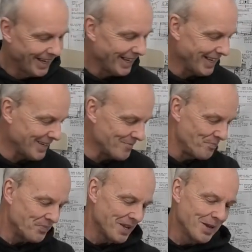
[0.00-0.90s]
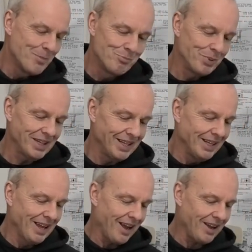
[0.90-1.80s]
um, but
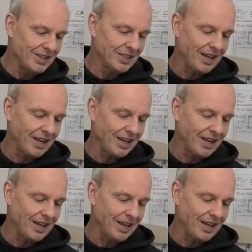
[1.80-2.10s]
I,